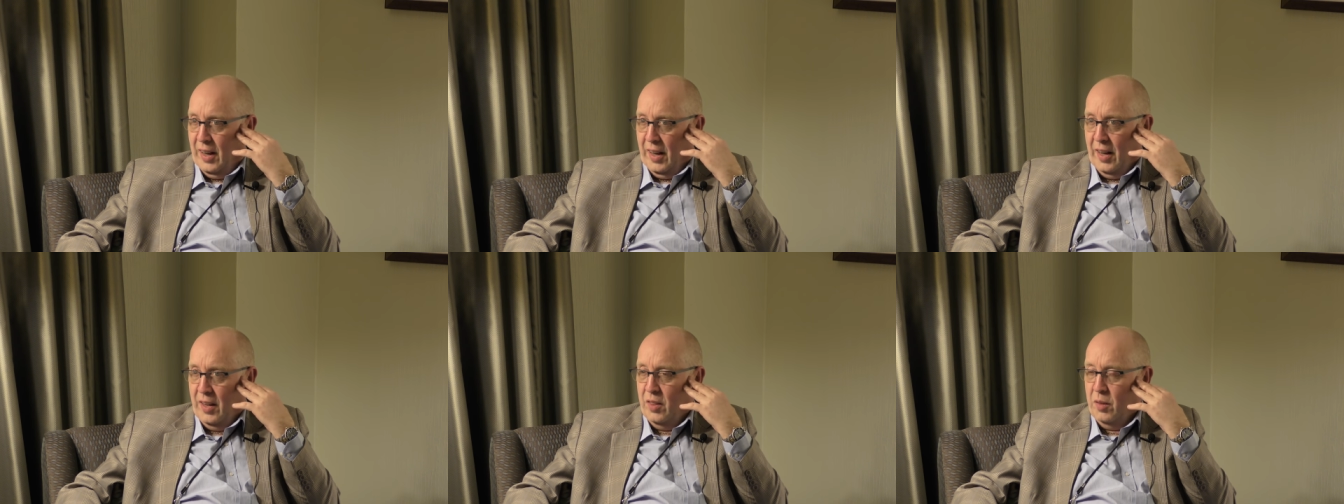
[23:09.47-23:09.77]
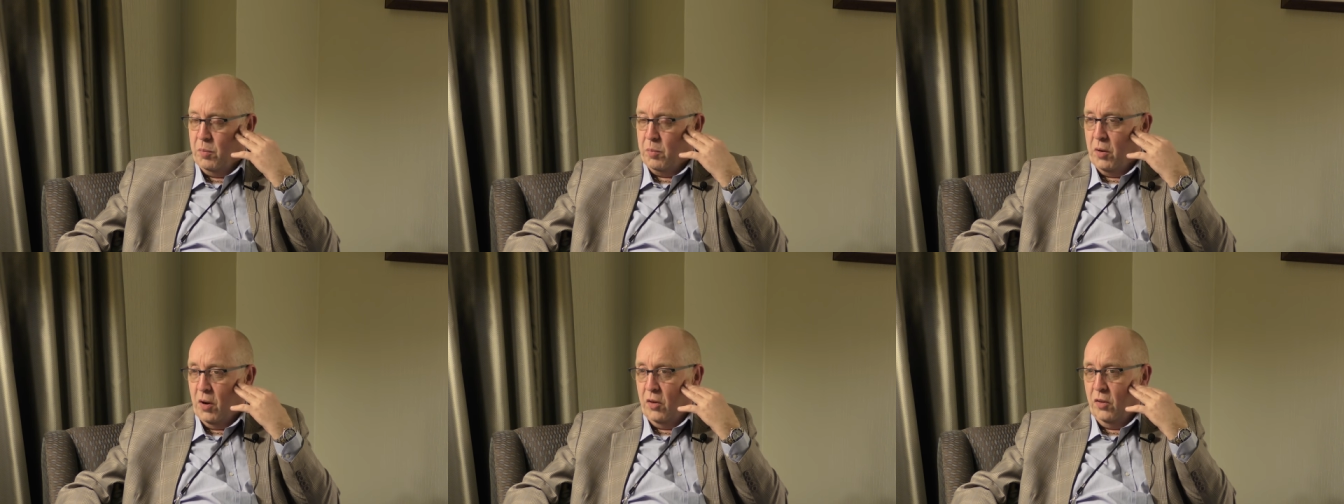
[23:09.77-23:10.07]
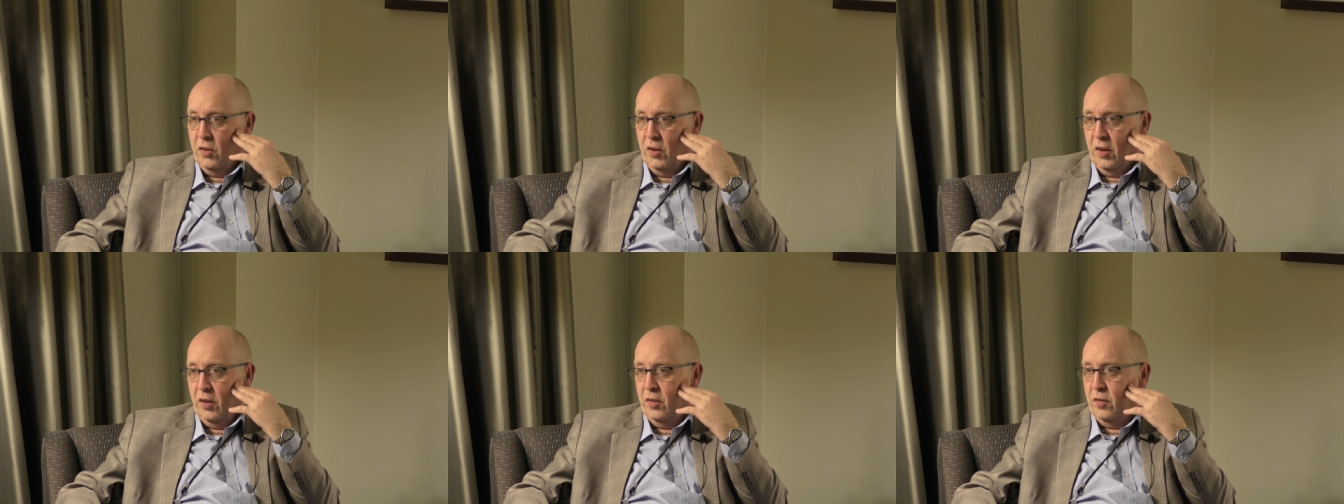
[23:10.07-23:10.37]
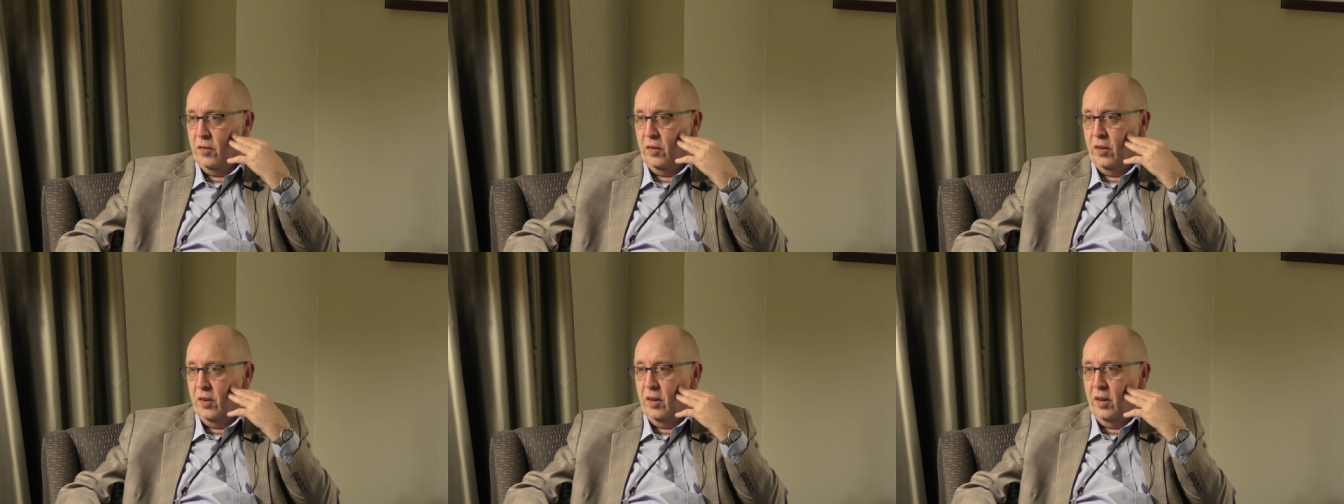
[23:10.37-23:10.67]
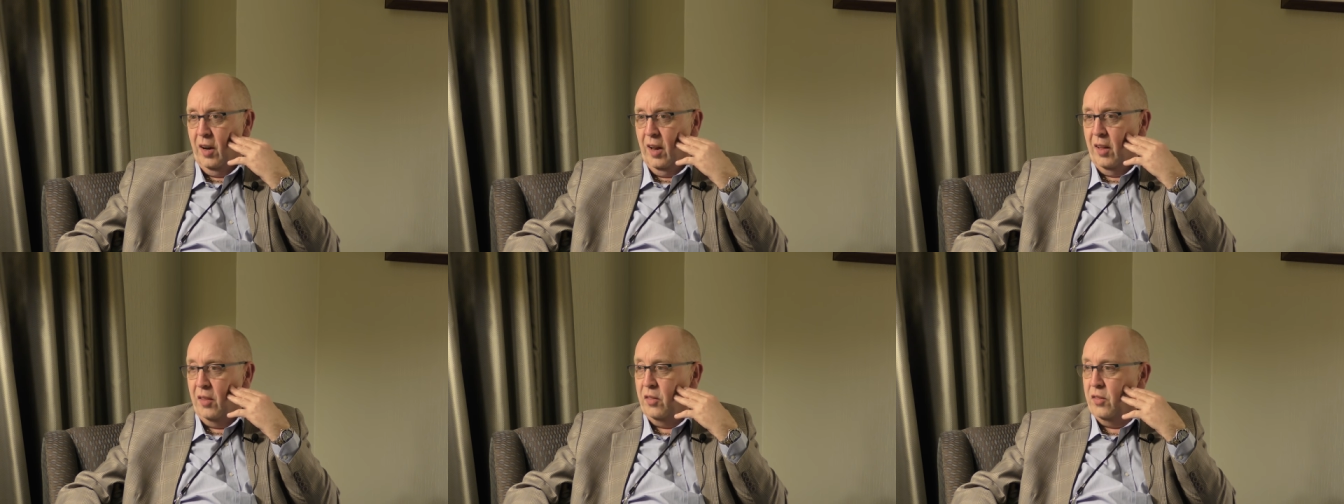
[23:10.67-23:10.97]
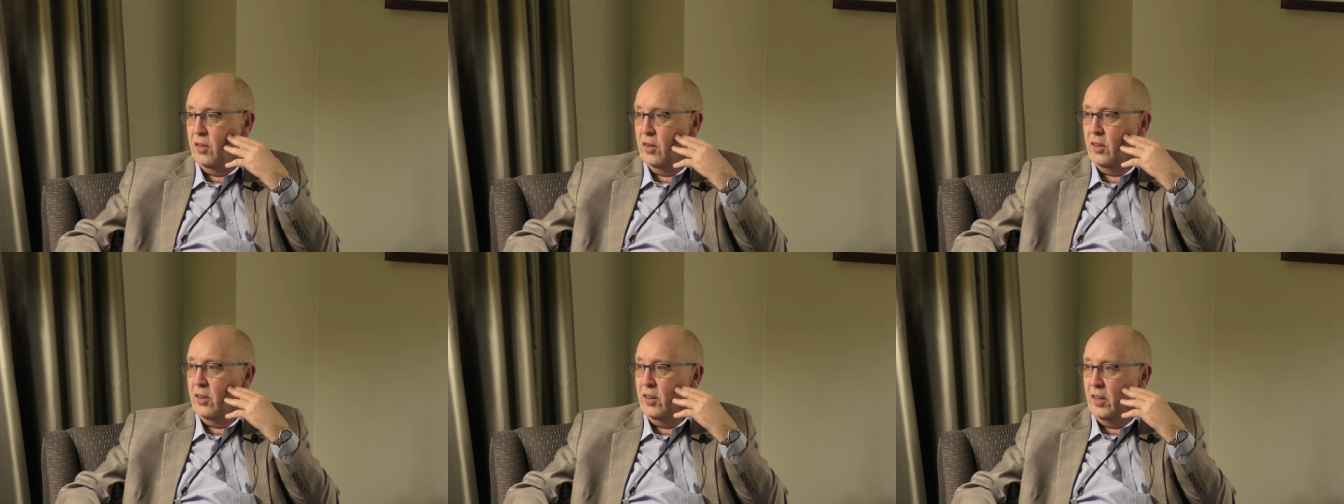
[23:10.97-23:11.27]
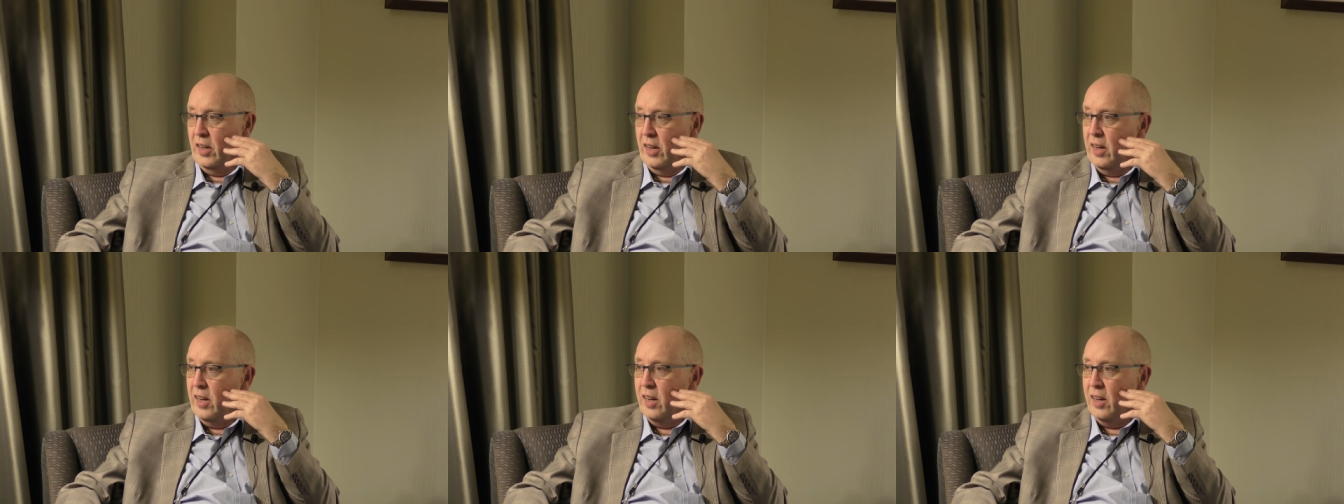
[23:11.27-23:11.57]
in the process for like
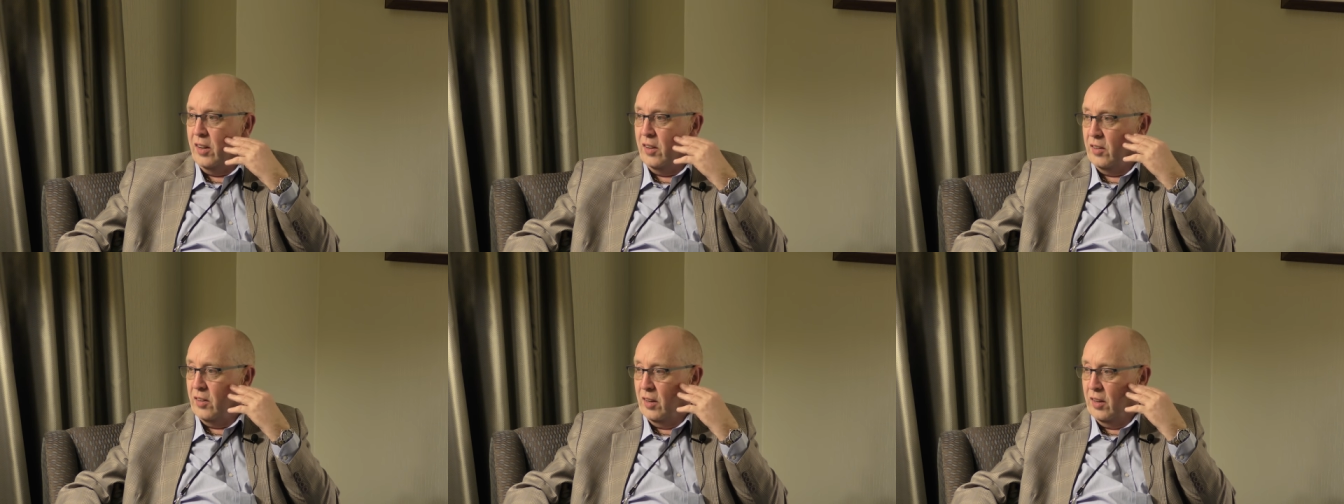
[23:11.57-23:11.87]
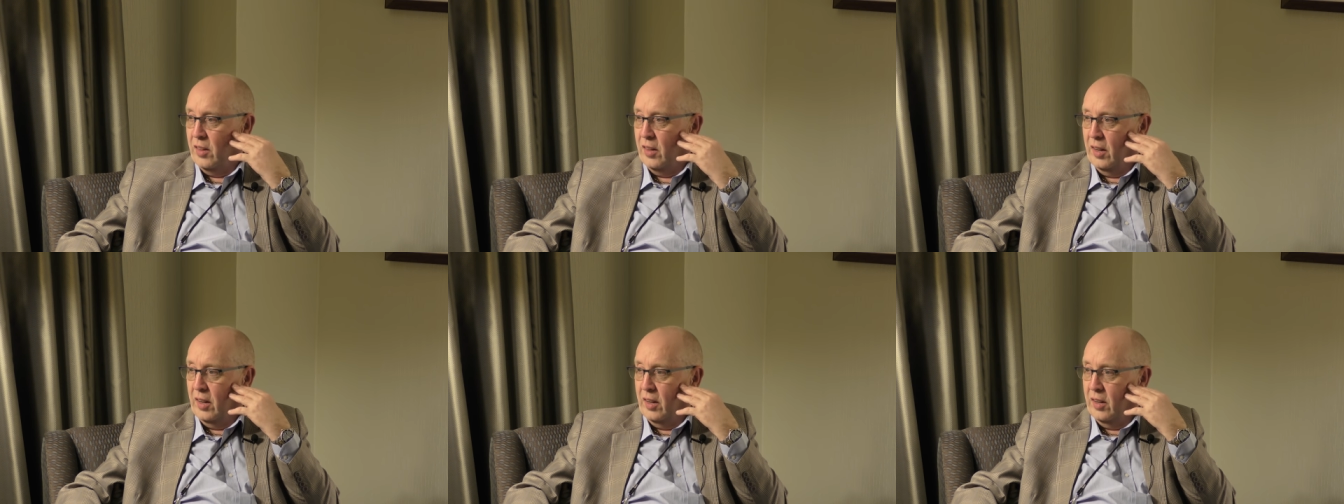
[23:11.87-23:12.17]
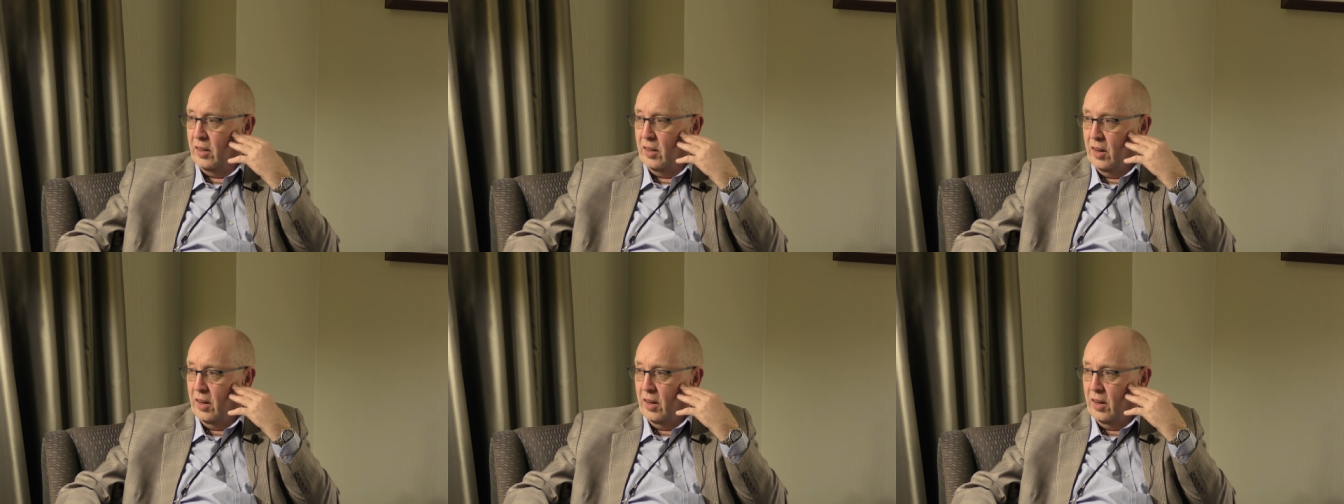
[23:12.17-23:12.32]
30 years, I think.